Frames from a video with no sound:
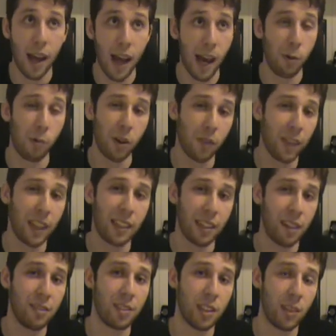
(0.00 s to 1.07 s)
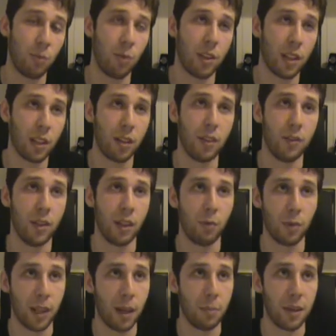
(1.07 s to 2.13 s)
I would have liked to have seen what they could have done
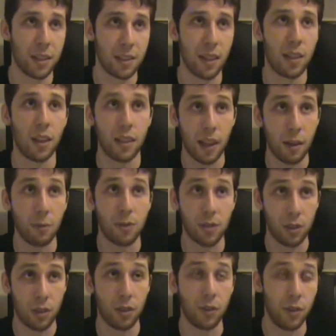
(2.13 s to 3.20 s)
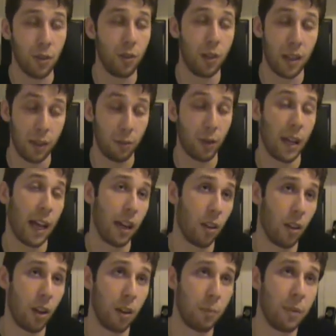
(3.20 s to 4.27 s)
with that, because I thought that was a good feud and it had a
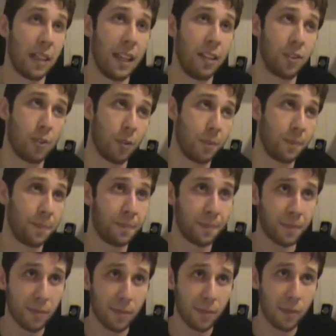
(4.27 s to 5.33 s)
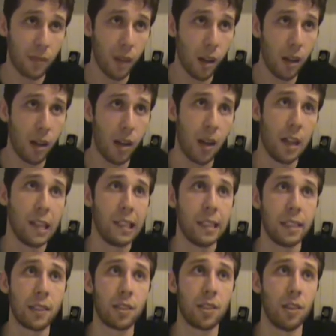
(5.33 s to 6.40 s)
lot of potential.
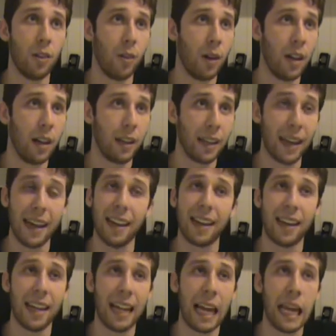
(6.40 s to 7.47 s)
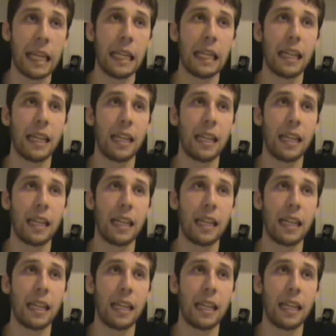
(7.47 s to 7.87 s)
So yeah, and